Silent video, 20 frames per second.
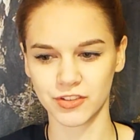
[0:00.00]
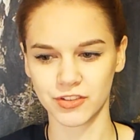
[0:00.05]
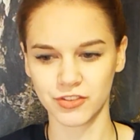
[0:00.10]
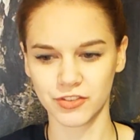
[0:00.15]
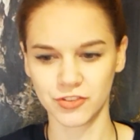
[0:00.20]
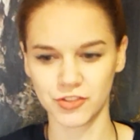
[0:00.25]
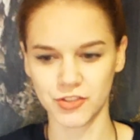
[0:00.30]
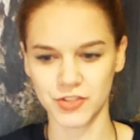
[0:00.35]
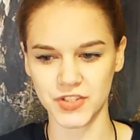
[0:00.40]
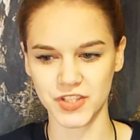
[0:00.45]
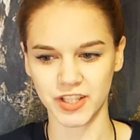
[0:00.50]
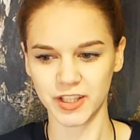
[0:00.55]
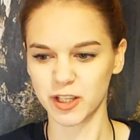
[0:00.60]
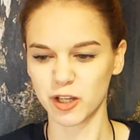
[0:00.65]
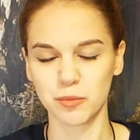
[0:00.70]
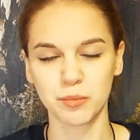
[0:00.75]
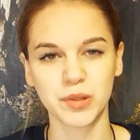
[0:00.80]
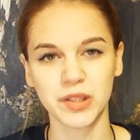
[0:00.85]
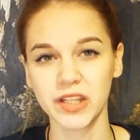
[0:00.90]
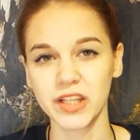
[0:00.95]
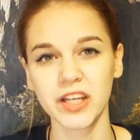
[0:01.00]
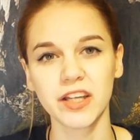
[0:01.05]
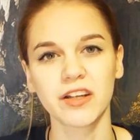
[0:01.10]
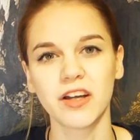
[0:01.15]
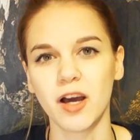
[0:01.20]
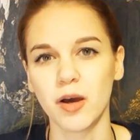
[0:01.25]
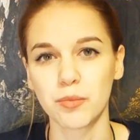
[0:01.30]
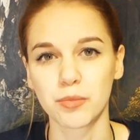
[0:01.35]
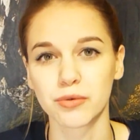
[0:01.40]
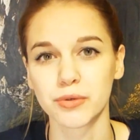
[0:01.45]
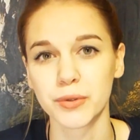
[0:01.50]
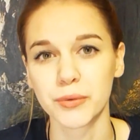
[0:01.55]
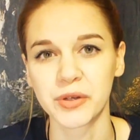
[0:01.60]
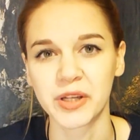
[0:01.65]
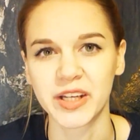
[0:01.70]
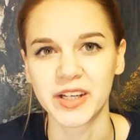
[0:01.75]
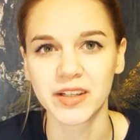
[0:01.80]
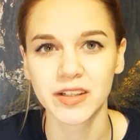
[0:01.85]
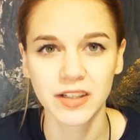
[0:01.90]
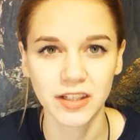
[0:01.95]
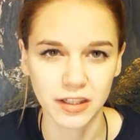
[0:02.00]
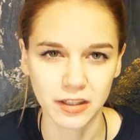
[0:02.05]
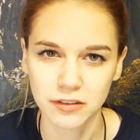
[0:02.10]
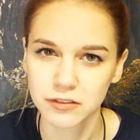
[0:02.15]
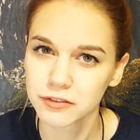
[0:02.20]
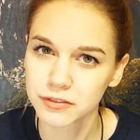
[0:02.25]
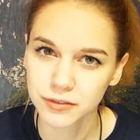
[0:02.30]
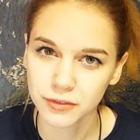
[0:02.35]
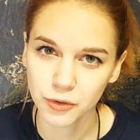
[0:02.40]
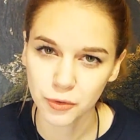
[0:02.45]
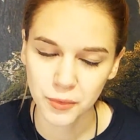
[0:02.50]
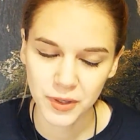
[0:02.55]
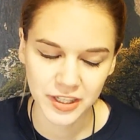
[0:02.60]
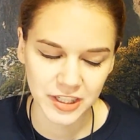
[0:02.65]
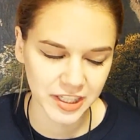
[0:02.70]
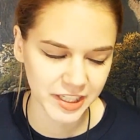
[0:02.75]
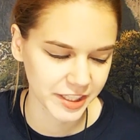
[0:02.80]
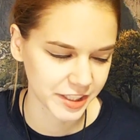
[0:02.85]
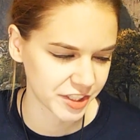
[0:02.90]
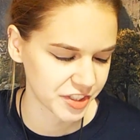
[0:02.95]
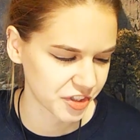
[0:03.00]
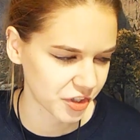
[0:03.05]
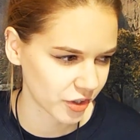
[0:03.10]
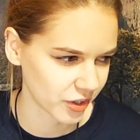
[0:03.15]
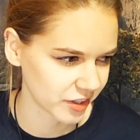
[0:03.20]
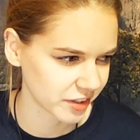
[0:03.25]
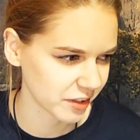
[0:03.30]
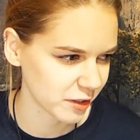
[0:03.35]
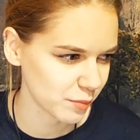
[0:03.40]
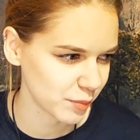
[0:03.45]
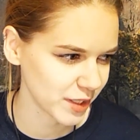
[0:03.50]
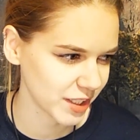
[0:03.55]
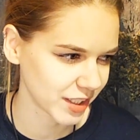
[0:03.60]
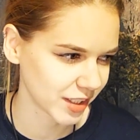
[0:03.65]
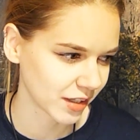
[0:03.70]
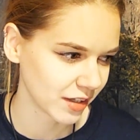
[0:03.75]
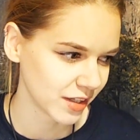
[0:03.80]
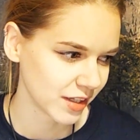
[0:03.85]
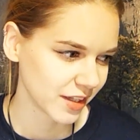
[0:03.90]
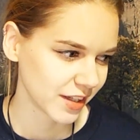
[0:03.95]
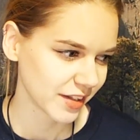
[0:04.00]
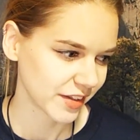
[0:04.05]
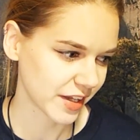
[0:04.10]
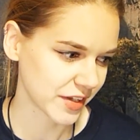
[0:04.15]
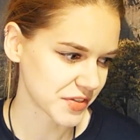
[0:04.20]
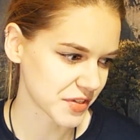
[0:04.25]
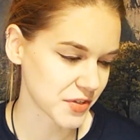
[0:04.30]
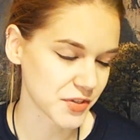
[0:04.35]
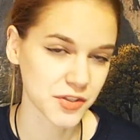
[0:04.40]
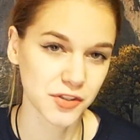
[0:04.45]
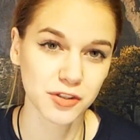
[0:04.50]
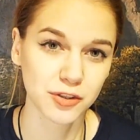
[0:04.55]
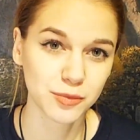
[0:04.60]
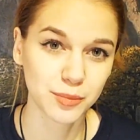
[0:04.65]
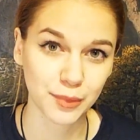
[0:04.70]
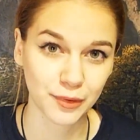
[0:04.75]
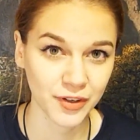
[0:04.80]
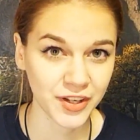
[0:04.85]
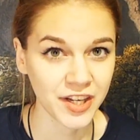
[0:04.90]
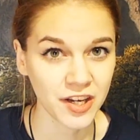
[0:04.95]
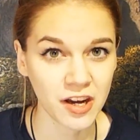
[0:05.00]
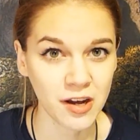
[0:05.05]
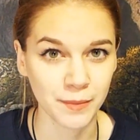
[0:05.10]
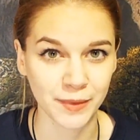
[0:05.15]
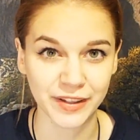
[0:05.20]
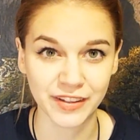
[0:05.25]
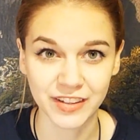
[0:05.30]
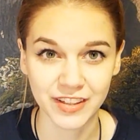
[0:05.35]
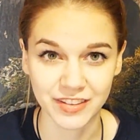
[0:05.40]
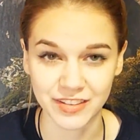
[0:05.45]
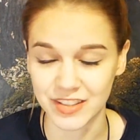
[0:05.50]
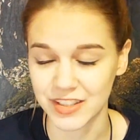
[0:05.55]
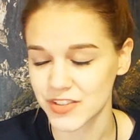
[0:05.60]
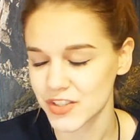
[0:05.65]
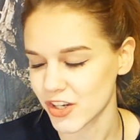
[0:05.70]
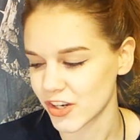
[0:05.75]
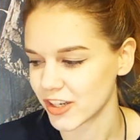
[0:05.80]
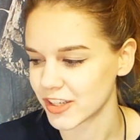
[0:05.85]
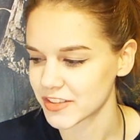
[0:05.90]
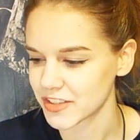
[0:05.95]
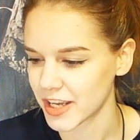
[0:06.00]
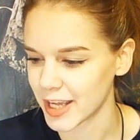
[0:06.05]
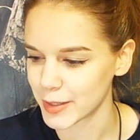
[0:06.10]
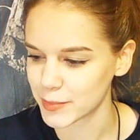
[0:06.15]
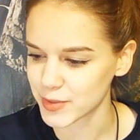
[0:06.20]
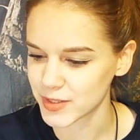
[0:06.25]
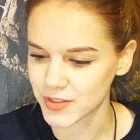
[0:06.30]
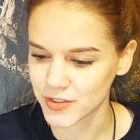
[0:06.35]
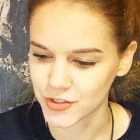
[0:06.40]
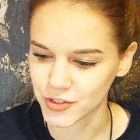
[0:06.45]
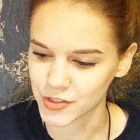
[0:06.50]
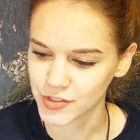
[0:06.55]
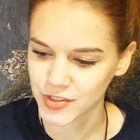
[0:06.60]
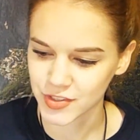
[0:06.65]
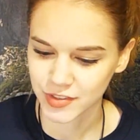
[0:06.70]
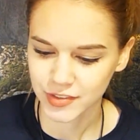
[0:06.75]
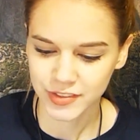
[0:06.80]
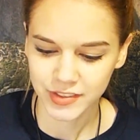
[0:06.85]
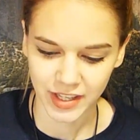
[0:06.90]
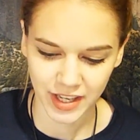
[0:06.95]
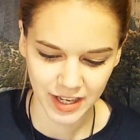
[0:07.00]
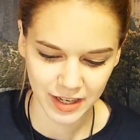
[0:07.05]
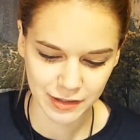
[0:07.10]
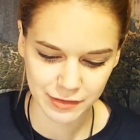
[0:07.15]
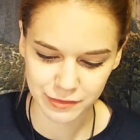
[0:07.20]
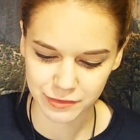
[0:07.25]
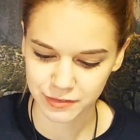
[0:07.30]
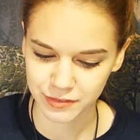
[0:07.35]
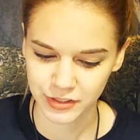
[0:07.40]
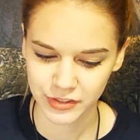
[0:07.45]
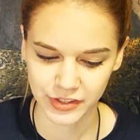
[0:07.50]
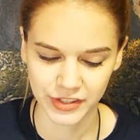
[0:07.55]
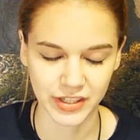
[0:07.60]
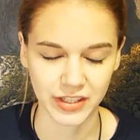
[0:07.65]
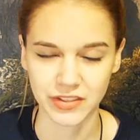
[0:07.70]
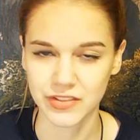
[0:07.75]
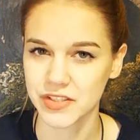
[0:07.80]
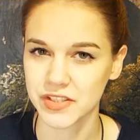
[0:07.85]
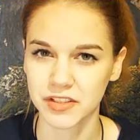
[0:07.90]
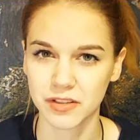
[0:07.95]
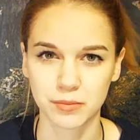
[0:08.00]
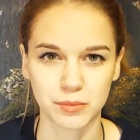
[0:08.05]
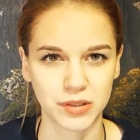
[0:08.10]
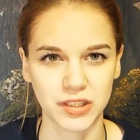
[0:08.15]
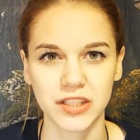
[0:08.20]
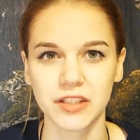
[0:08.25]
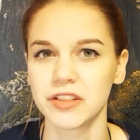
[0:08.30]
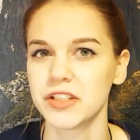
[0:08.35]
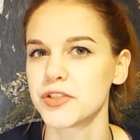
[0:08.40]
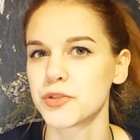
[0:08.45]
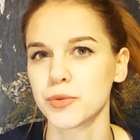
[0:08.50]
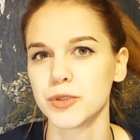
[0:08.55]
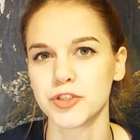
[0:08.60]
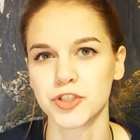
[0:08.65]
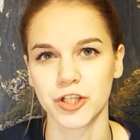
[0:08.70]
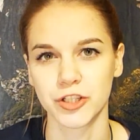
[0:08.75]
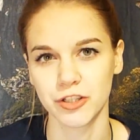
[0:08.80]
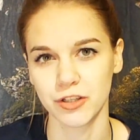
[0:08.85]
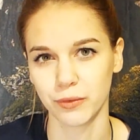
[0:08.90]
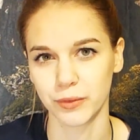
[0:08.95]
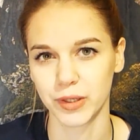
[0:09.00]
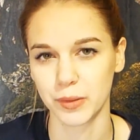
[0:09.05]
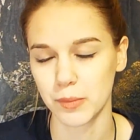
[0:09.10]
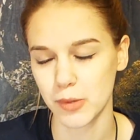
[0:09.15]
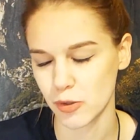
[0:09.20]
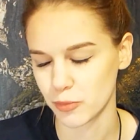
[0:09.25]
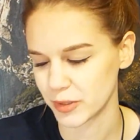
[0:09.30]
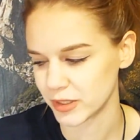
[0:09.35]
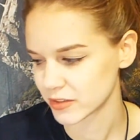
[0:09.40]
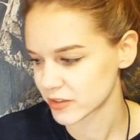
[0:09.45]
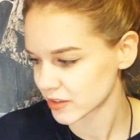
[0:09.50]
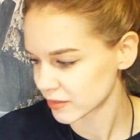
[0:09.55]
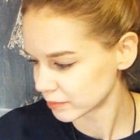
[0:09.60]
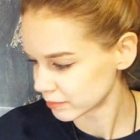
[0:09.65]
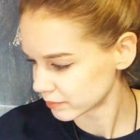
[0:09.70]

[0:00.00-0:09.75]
just a complete uprooting of where I had currently been, that's also pretty common in these current times. It's just to have things completely switch on you in a moment.